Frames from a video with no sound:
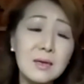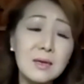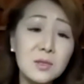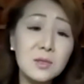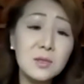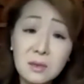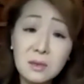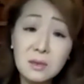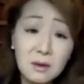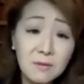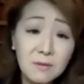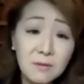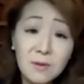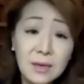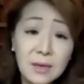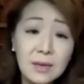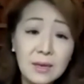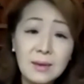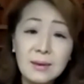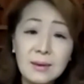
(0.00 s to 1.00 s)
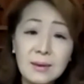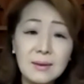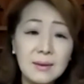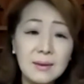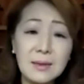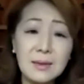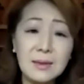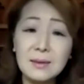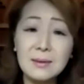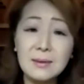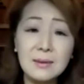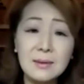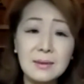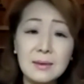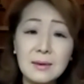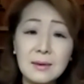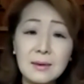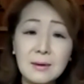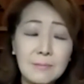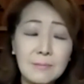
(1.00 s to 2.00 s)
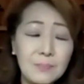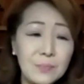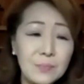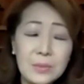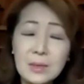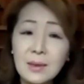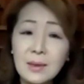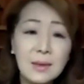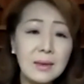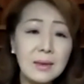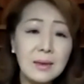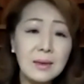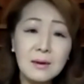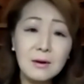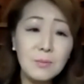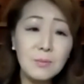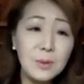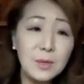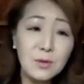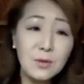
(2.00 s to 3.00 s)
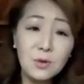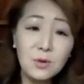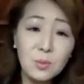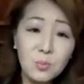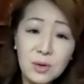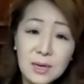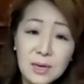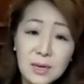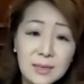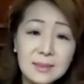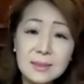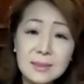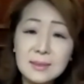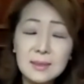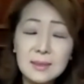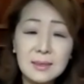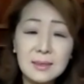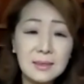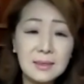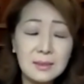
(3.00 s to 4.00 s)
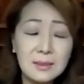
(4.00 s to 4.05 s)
starving and are being repressed and,